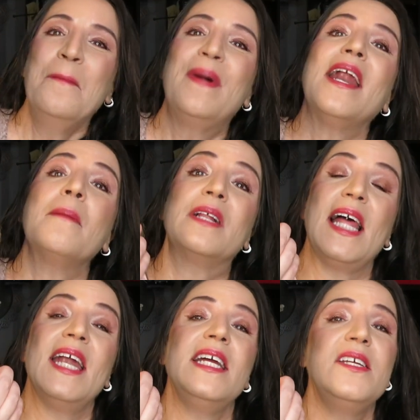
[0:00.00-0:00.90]
But I'm
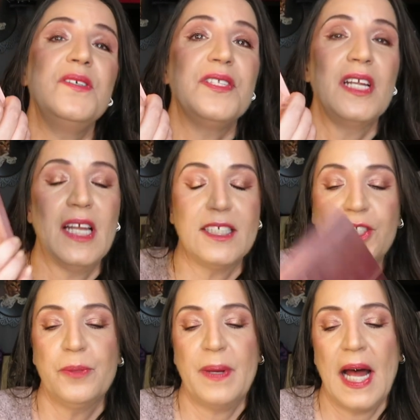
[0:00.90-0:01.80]
glad I used the
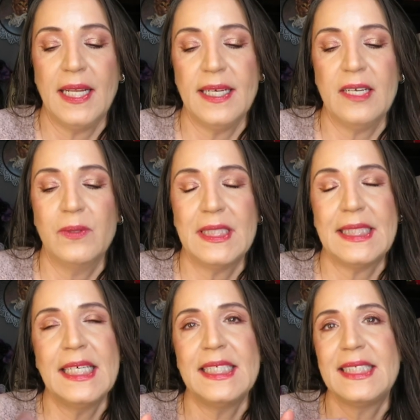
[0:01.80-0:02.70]
Luster palette. It was
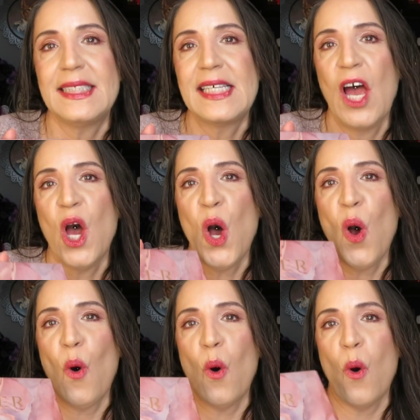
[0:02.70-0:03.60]
this
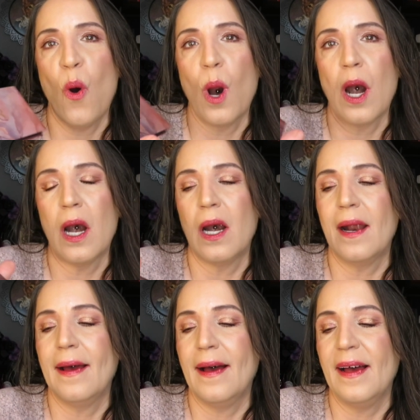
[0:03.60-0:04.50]

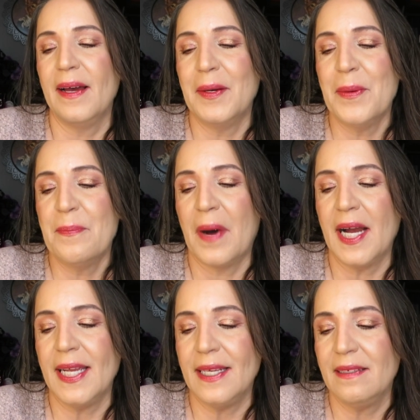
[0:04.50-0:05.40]
or
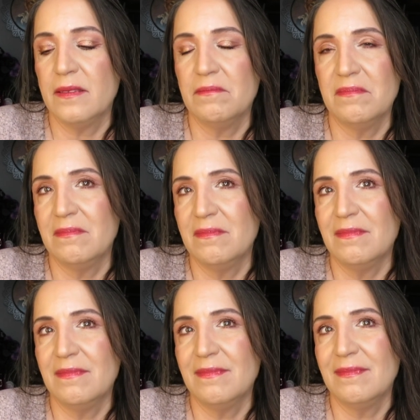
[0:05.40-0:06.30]
my
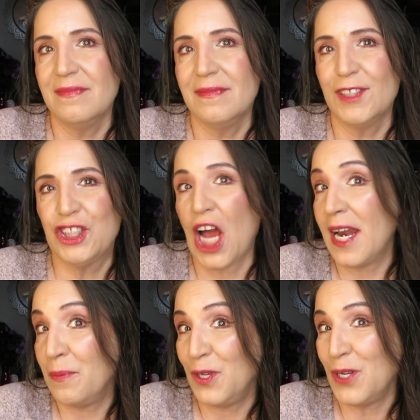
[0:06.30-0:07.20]

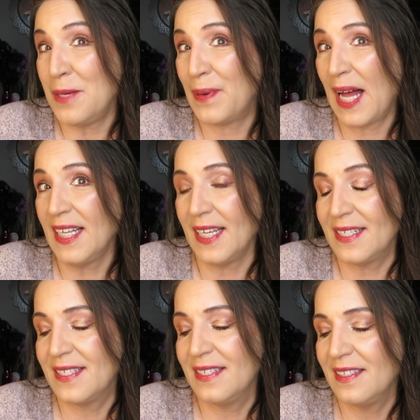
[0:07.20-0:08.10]
China Beauty
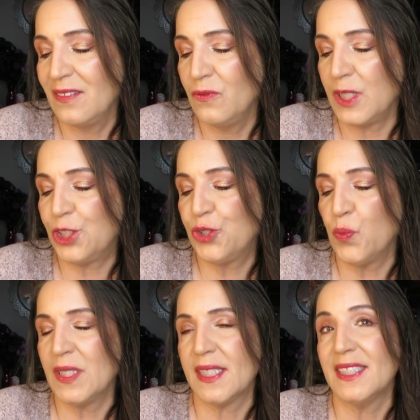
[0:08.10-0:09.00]
palette, which
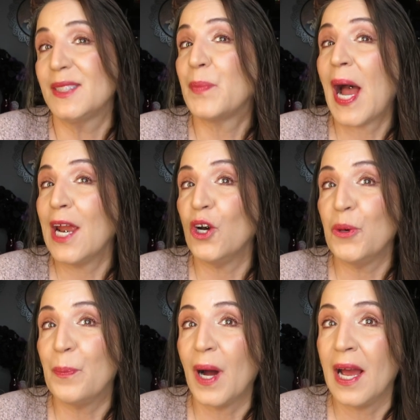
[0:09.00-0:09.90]
was
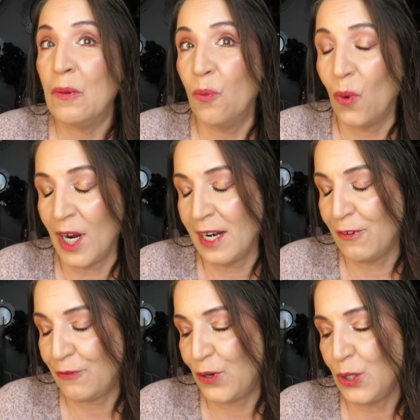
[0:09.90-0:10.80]
inspired by one
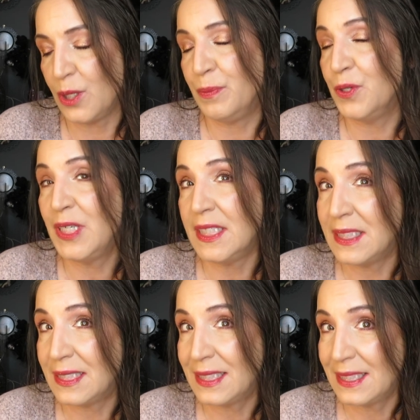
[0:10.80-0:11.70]
of Huda
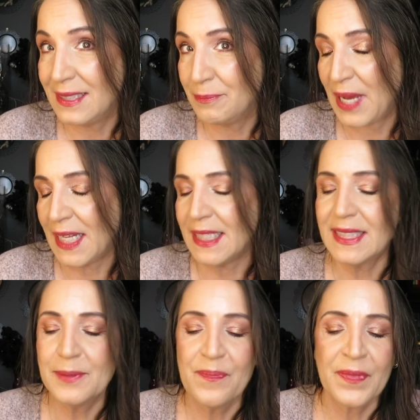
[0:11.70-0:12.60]
Beauty's
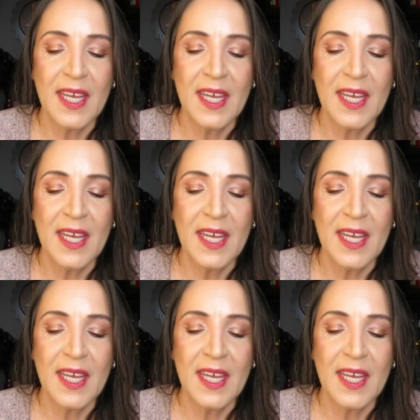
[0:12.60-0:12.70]
palettes.